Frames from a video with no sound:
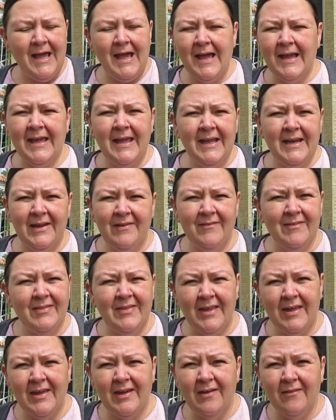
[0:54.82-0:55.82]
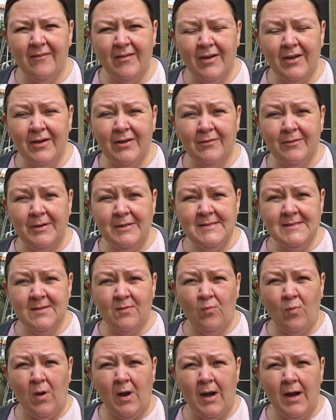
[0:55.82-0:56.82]
I can't even think of a good
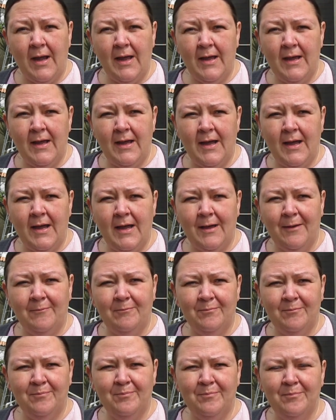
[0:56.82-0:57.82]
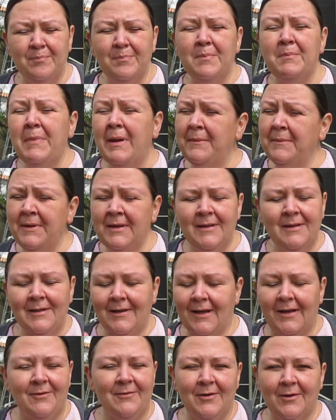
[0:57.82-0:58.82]
reason why. Um, maybe,
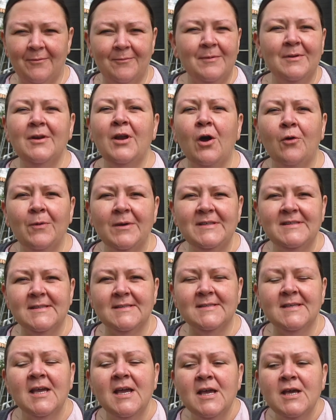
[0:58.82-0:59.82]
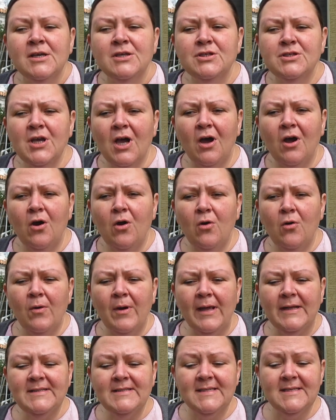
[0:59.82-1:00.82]
I don't know, no reasons. So
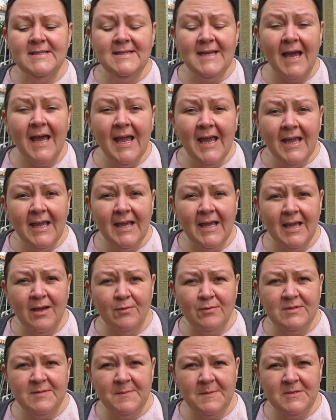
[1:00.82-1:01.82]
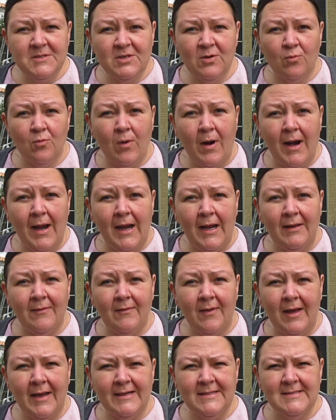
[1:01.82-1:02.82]
today it was supposed to rain,
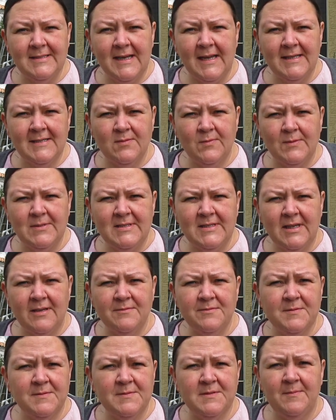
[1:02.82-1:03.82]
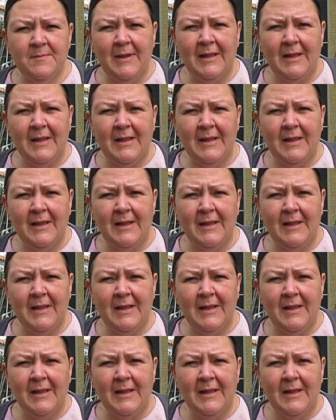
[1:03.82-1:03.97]
like today's Wednesday, it was supposed to